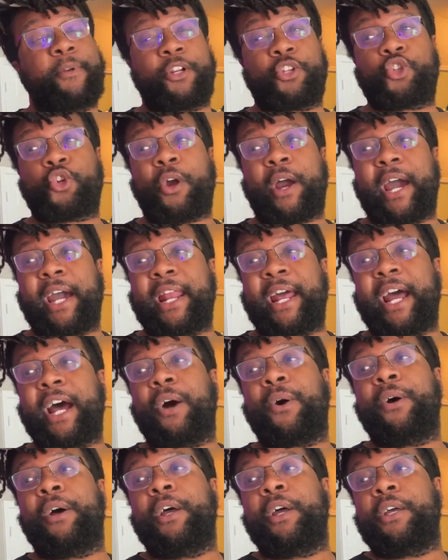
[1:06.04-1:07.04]
I'm going to try it
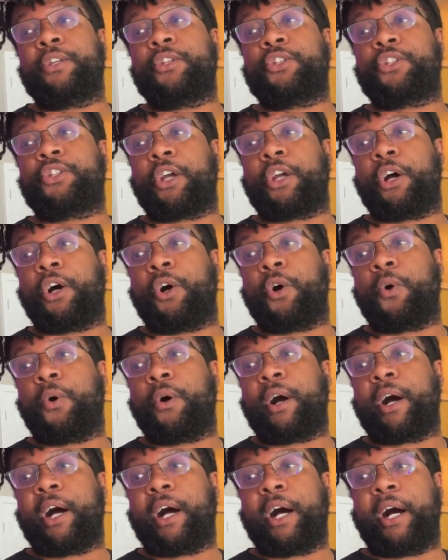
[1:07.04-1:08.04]
out.
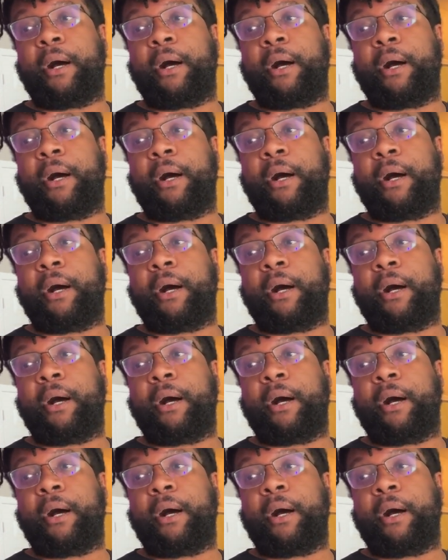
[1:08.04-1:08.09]
So